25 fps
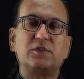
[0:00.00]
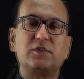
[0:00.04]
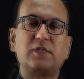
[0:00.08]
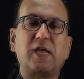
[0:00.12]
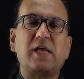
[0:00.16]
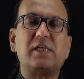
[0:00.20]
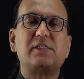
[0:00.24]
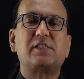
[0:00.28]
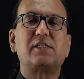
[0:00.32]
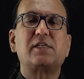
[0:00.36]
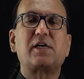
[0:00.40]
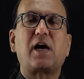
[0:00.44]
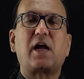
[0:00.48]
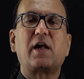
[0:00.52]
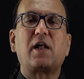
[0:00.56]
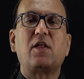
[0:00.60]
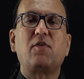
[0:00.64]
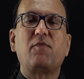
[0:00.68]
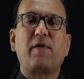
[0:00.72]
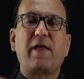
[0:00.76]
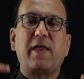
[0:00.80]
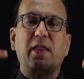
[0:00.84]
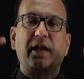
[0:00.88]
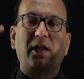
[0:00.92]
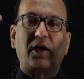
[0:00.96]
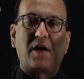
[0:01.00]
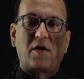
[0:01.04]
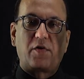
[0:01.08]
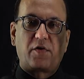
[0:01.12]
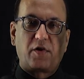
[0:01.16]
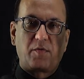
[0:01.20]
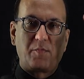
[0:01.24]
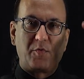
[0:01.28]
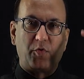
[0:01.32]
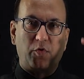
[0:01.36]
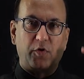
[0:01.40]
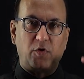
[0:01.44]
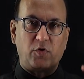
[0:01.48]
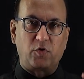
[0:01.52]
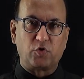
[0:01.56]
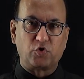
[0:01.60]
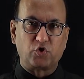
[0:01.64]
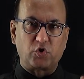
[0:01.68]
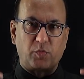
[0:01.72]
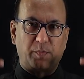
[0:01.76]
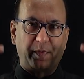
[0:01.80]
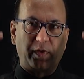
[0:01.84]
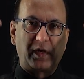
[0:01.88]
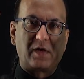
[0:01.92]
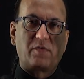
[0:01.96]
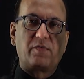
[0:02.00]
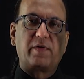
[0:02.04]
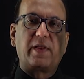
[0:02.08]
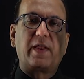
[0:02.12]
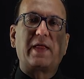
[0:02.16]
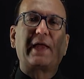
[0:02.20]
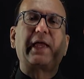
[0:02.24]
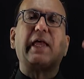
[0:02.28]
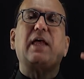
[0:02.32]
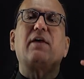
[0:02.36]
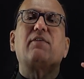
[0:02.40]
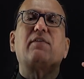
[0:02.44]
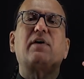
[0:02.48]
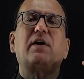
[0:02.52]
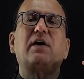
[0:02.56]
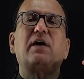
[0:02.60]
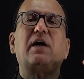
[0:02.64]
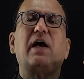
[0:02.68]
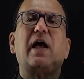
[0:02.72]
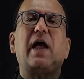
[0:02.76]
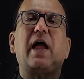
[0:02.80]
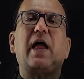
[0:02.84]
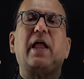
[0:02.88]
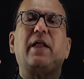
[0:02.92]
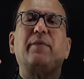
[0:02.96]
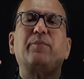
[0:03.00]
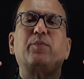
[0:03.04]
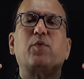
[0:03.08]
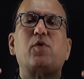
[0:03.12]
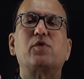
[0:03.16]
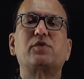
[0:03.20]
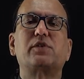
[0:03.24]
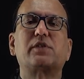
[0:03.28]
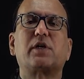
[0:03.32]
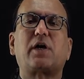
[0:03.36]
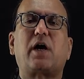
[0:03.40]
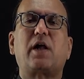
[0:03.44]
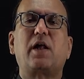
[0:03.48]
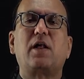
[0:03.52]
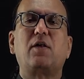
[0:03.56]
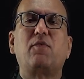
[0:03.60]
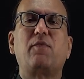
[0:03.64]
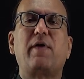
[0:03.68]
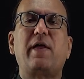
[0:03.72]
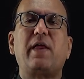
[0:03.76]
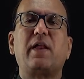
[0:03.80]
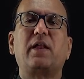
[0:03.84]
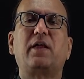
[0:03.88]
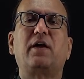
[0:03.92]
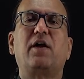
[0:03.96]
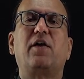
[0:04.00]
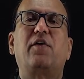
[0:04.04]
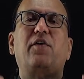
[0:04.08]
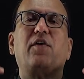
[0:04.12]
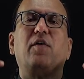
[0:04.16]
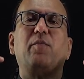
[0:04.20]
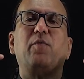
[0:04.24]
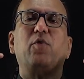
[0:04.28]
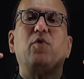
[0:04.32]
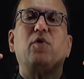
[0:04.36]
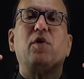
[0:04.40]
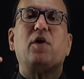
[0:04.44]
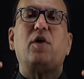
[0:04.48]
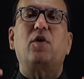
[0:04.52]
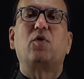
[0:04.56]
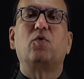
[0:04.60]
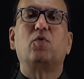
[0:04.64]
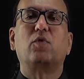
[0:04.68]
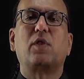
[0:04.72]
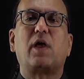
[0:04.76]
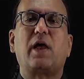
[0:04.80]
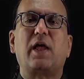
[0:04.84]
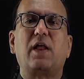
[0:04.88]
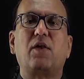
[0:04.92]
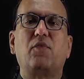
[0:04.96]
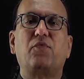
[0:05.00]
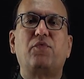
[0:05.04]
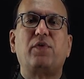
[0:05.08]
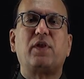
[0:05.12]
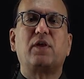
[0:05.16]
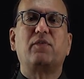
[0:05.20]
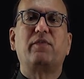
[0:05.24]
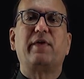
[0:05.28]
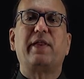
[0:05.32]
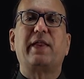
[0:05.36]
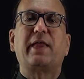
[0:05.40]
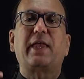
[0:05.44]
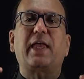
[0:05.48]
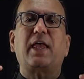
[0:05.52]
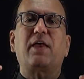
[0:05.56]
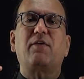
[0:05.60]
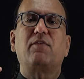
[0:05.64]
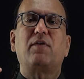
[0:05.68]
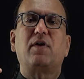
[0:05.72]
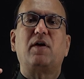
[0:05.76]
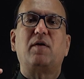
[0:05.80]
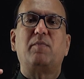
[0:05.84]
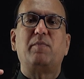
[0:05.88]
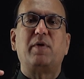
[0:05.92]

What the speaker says: The anterior cardinal vein contributing to superior vena cava and posterior cardinal vein contributing to the inferior vena cava.